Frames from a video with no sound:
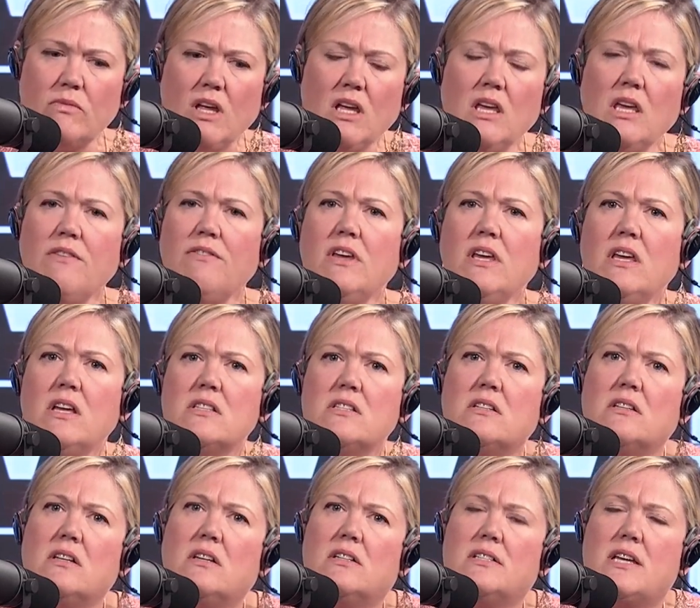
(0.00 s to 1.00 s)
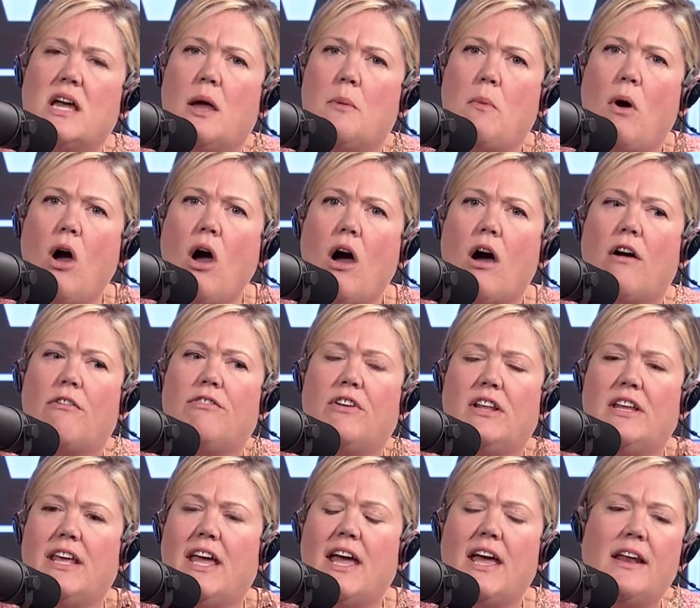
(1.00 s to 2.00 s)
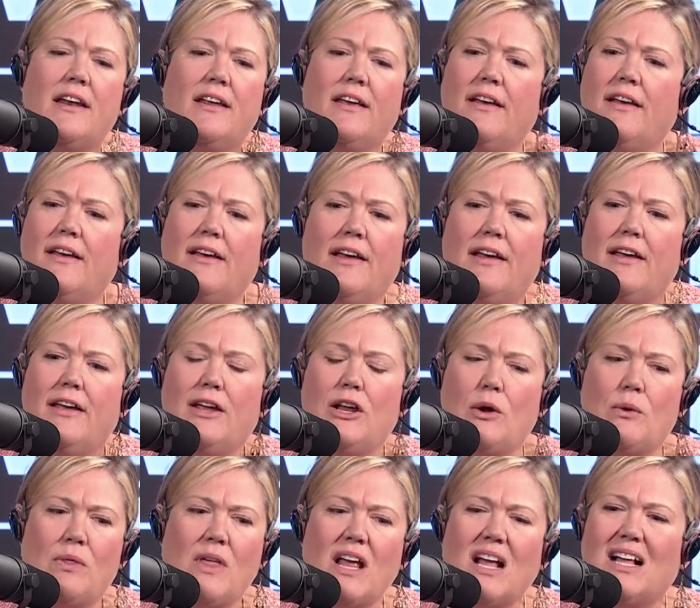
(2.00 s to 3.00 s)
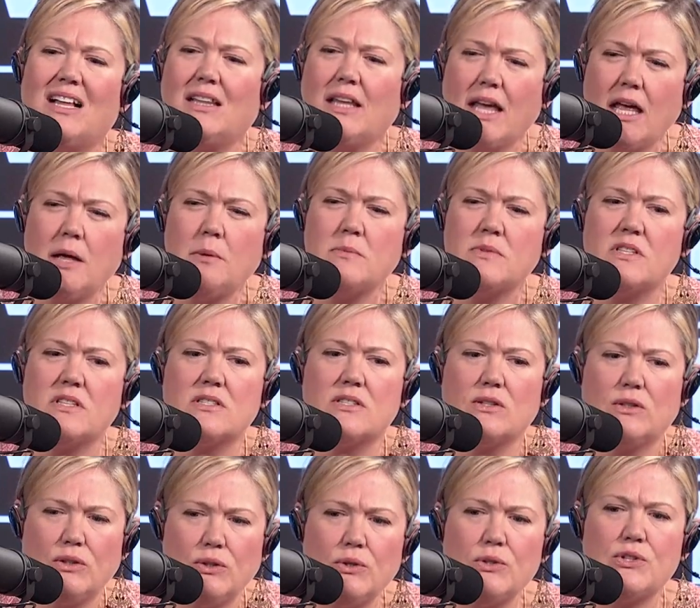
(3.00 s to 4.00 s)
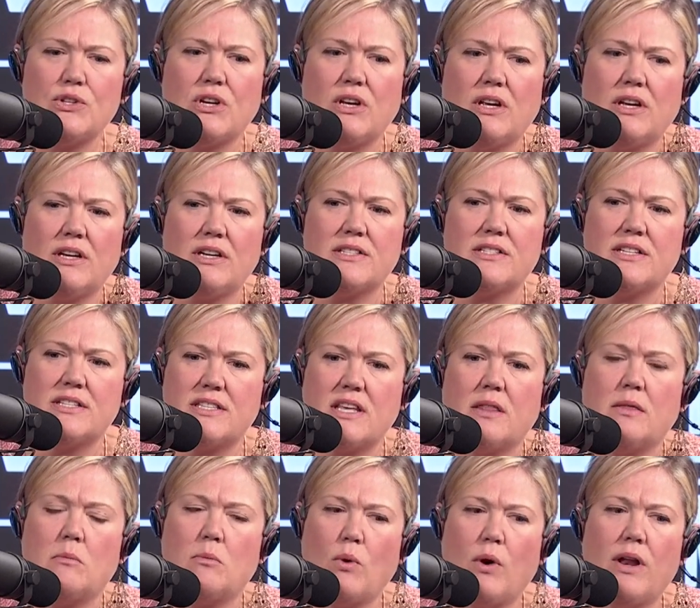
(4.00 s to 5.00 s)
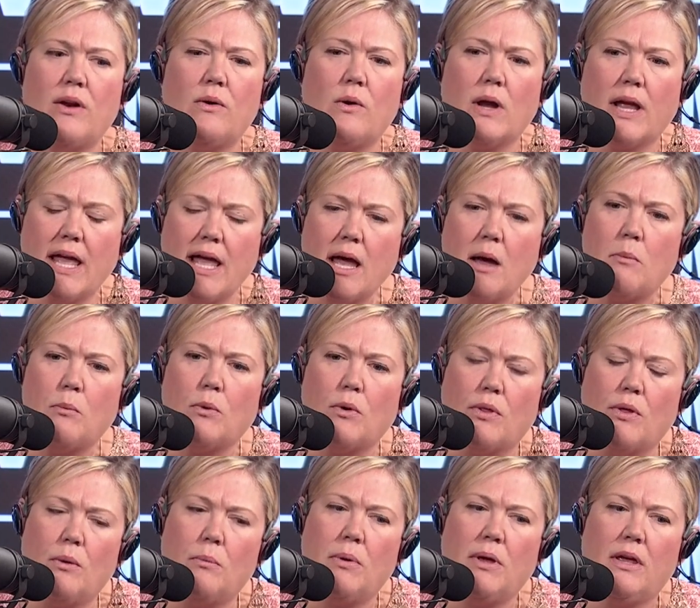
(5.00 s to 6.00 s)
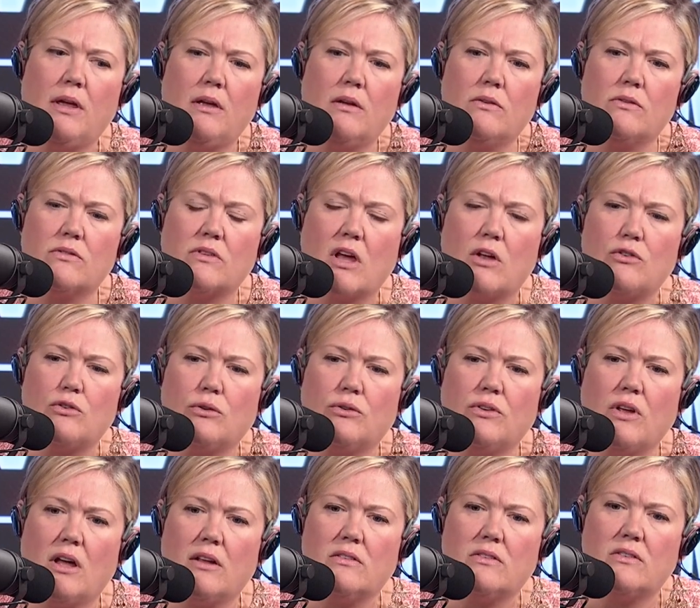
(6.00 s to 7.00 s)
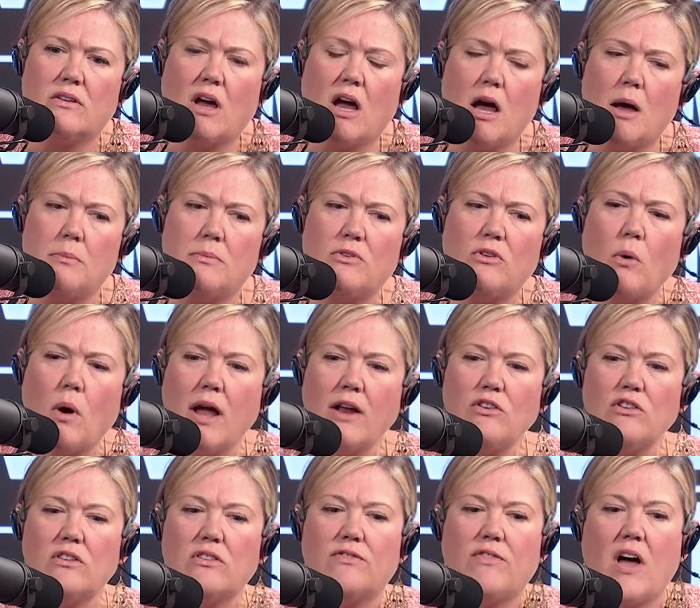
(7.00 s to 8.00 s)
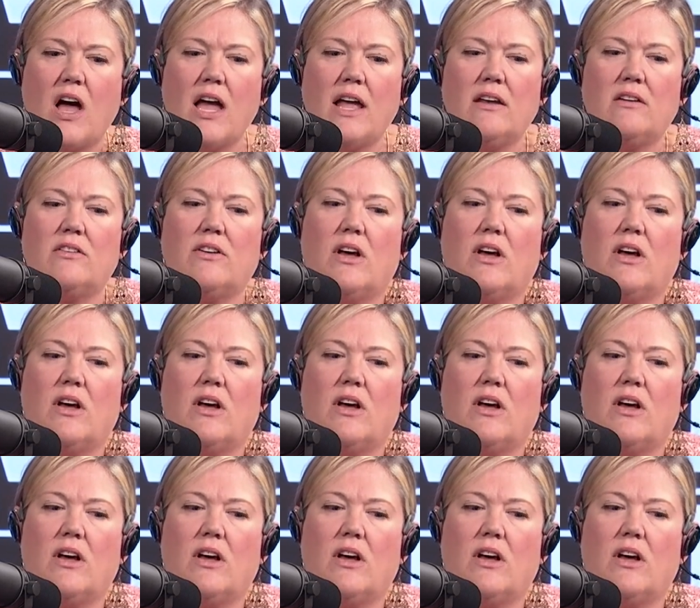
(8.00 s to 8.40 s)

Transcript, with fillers: giving kids a little time off and yet you know then claims the solution is to send them away to a camp where they'll be scheduled nonstop so i just find